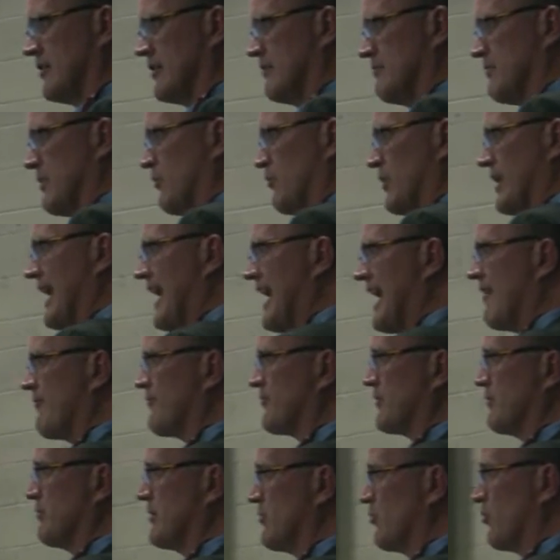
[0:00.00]
But we have
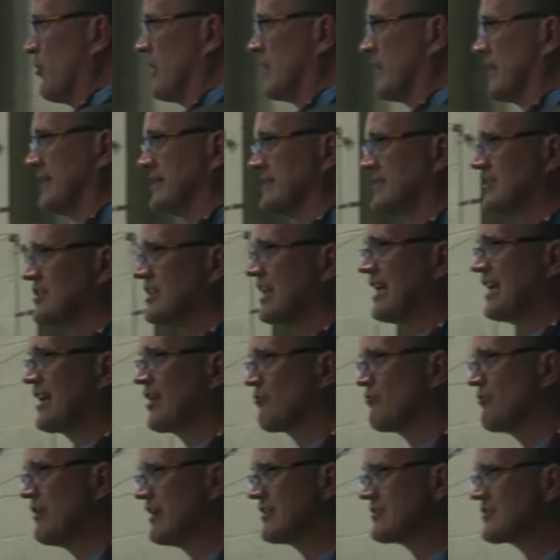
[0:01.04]
to be willing to take a
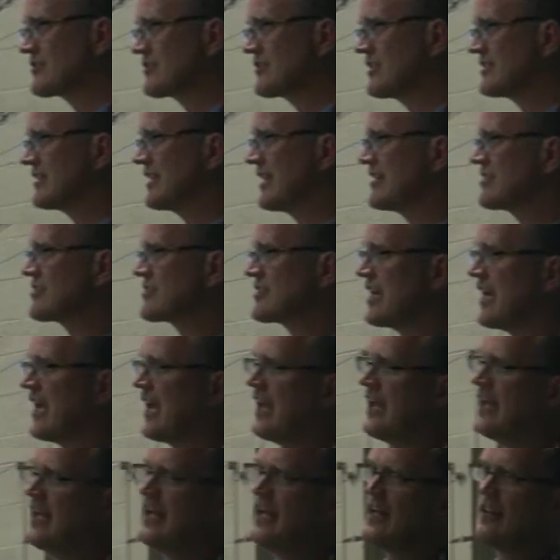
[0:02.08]
risk that they
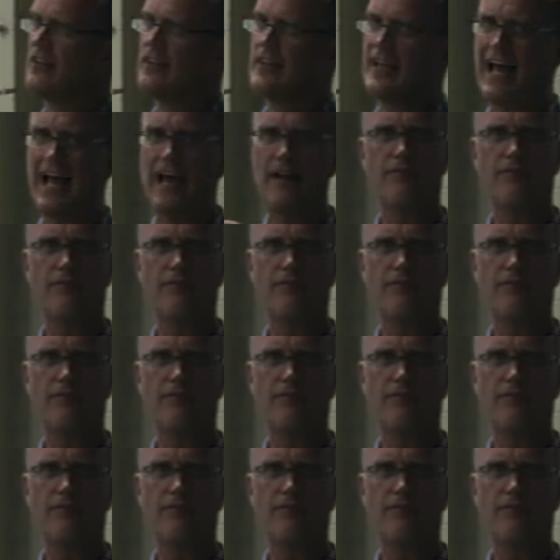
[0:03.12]
say, that